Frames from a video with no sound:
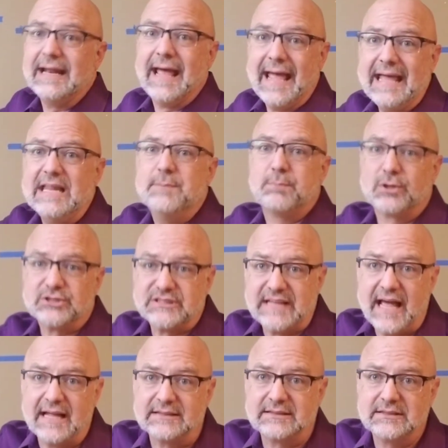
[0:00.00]

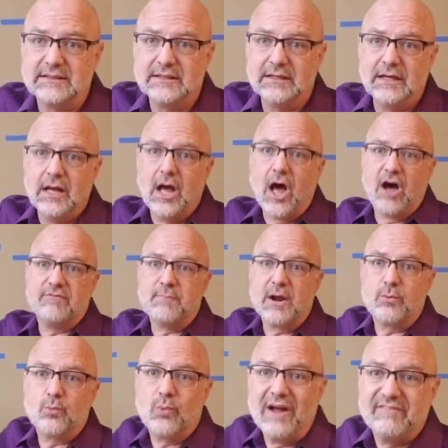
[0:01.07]
80% of my
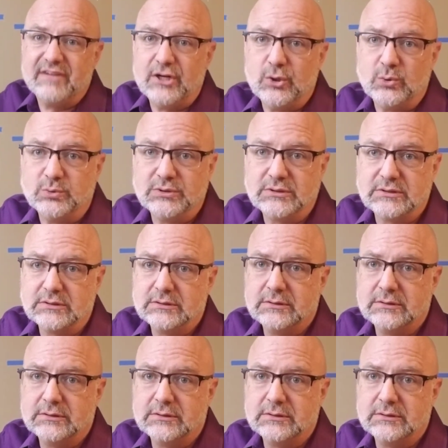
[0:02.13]
revenues.